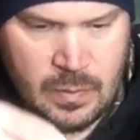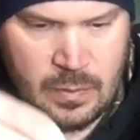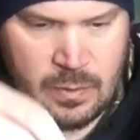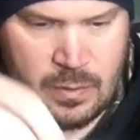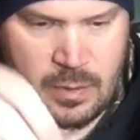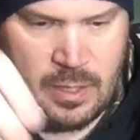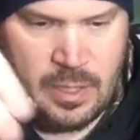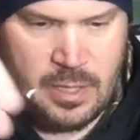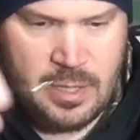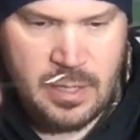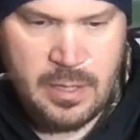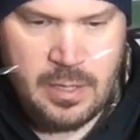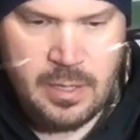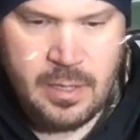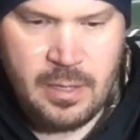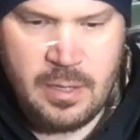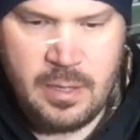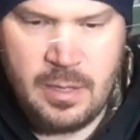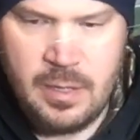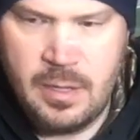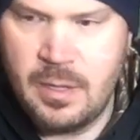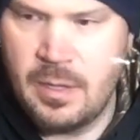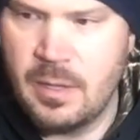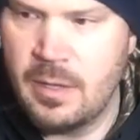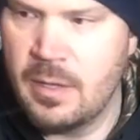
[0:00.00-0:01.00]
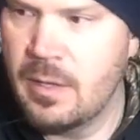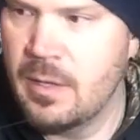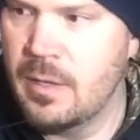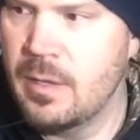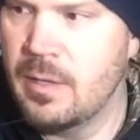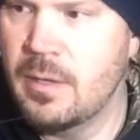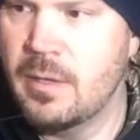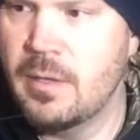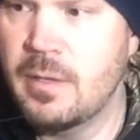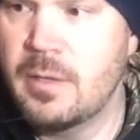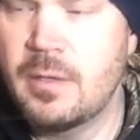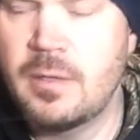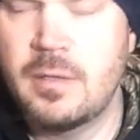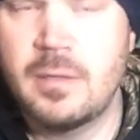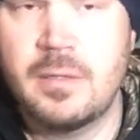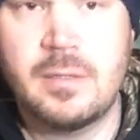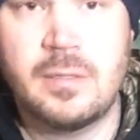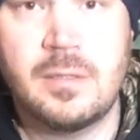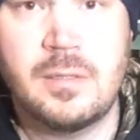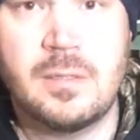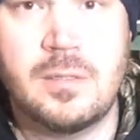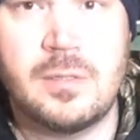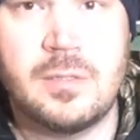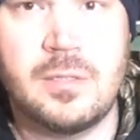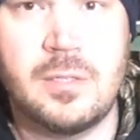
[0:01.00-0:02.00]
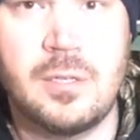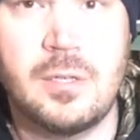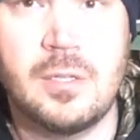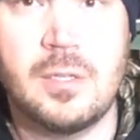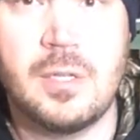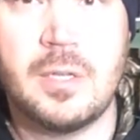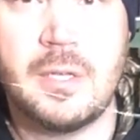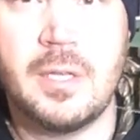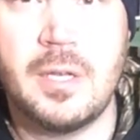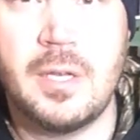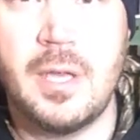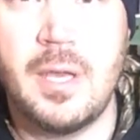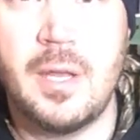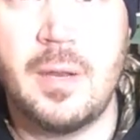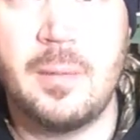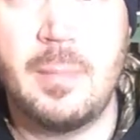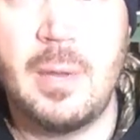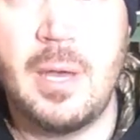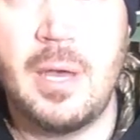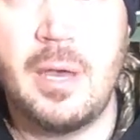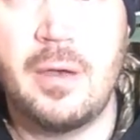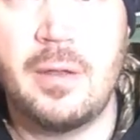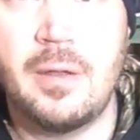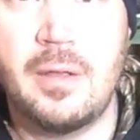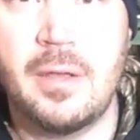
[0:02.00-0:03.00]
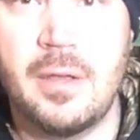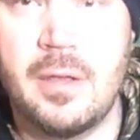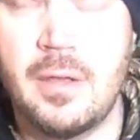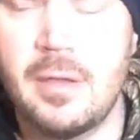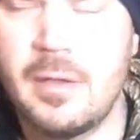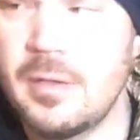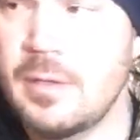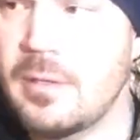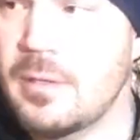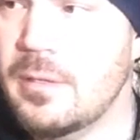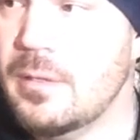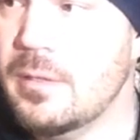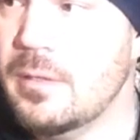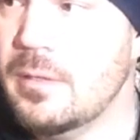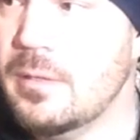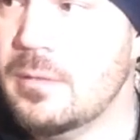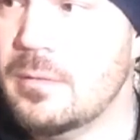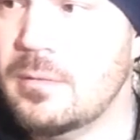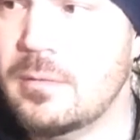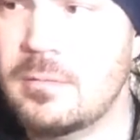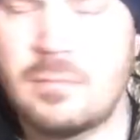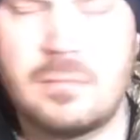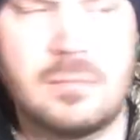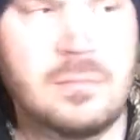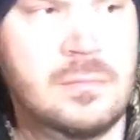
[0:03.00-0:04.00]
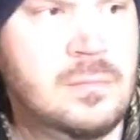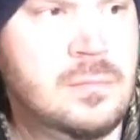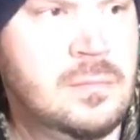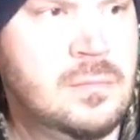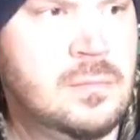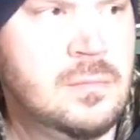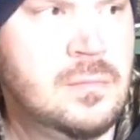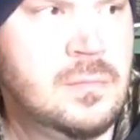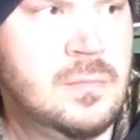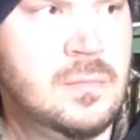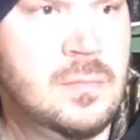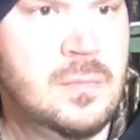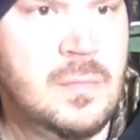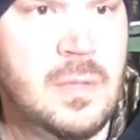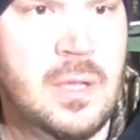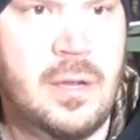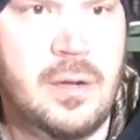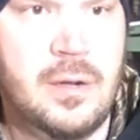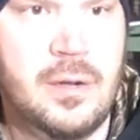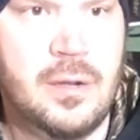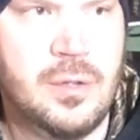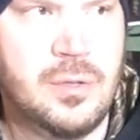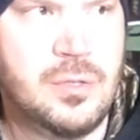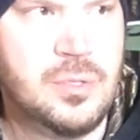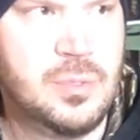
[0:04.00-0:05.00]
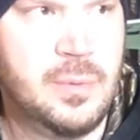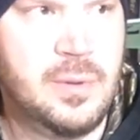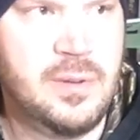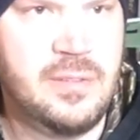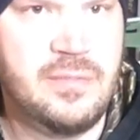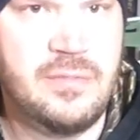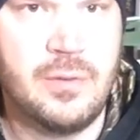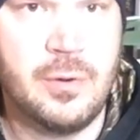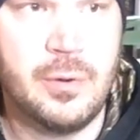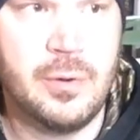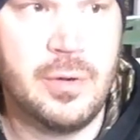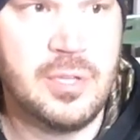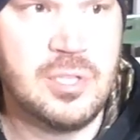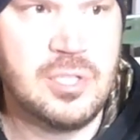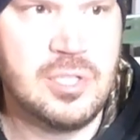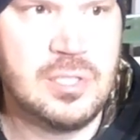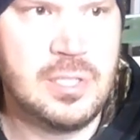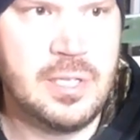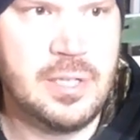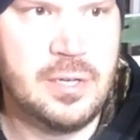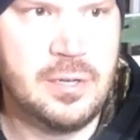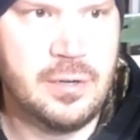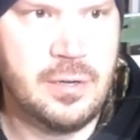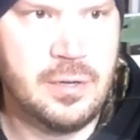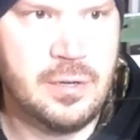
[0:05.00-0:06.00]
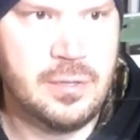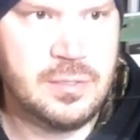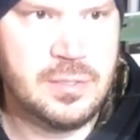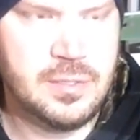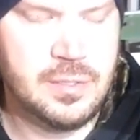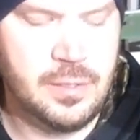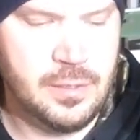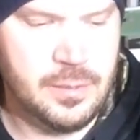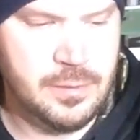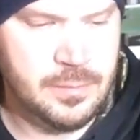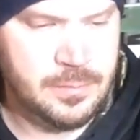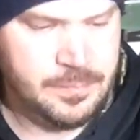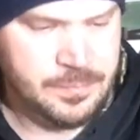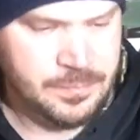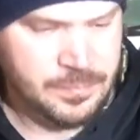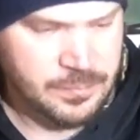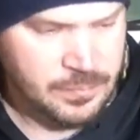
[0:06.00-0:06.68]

Okay, so you're looking at about a, I don't know, 24-inch leader or so.